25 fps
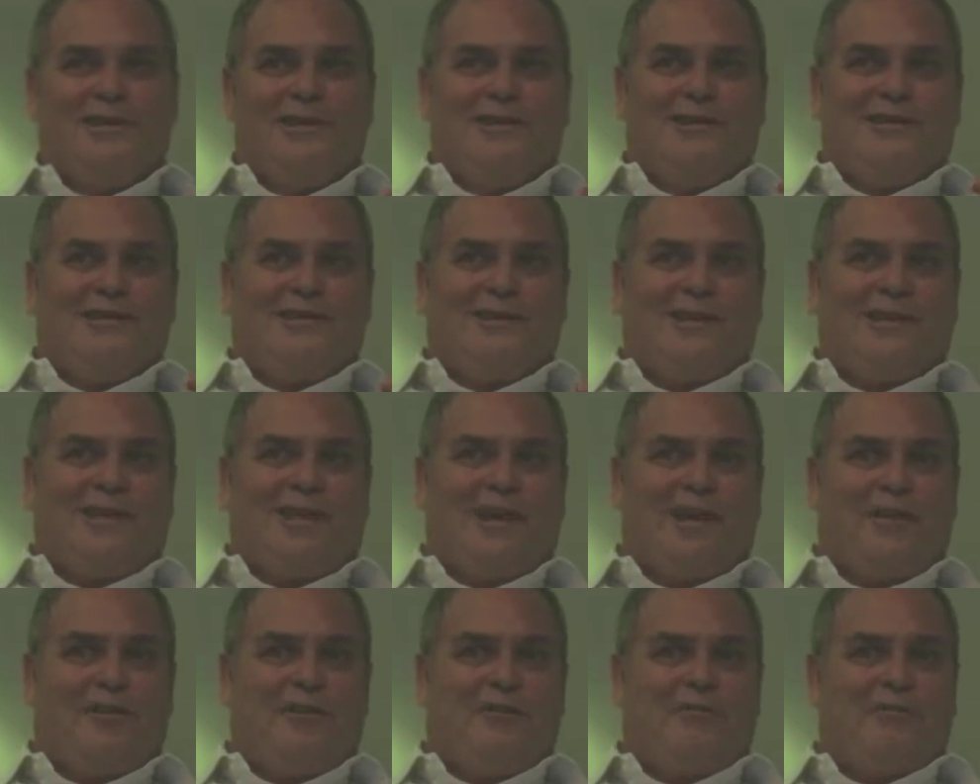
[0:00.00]

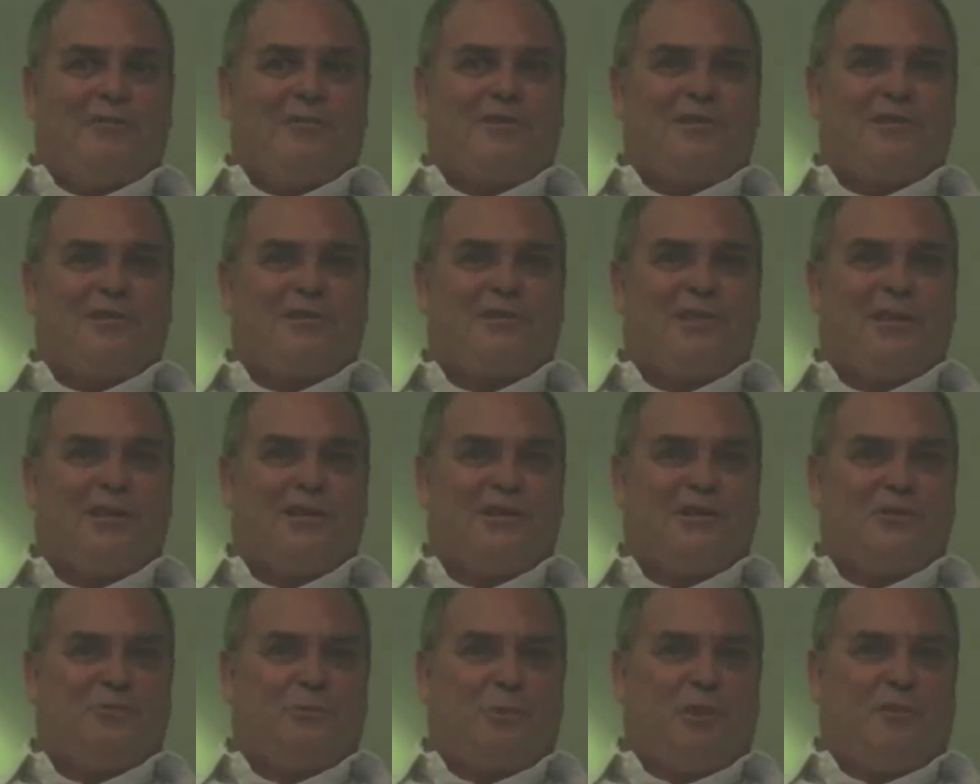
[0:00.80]
together with the
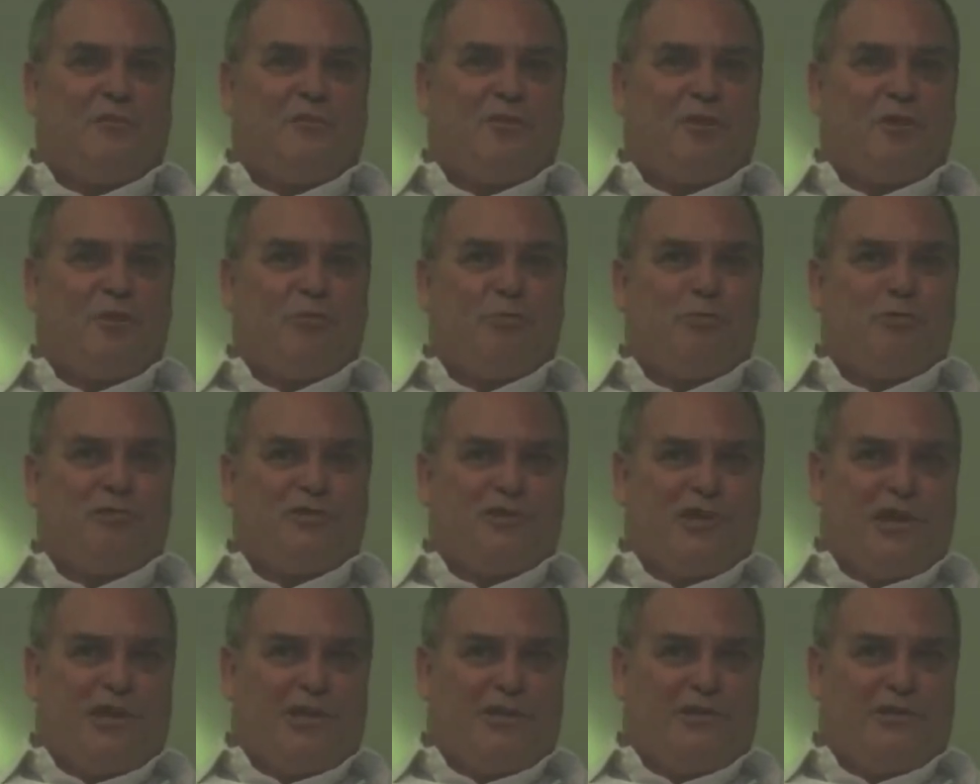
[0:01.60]
sales revenue
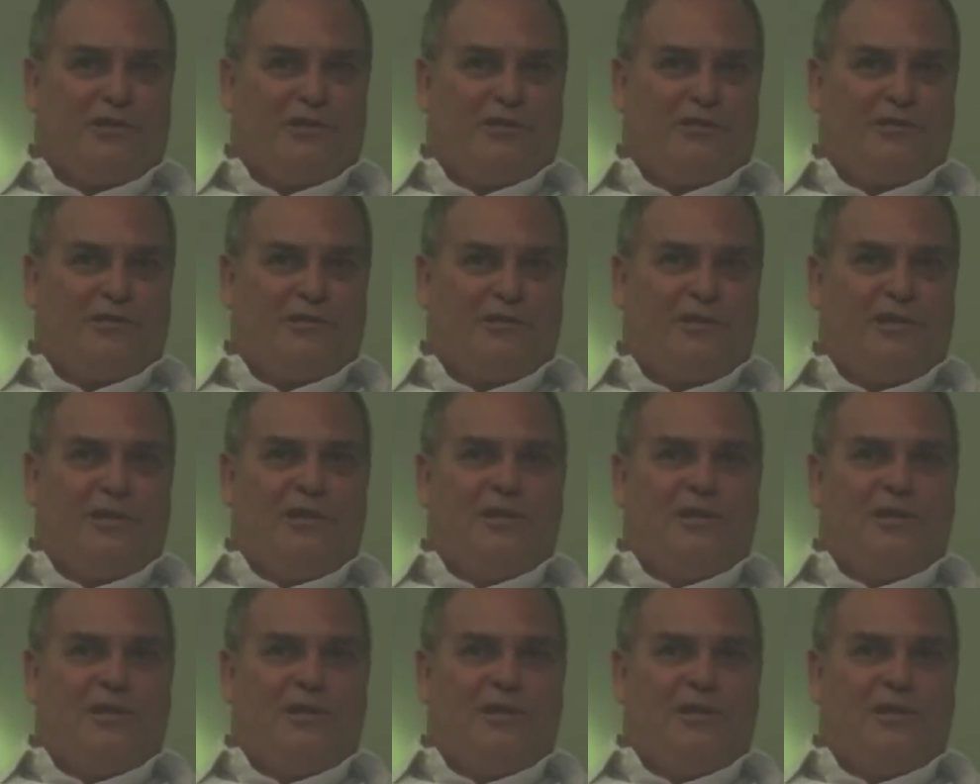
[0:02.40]
projections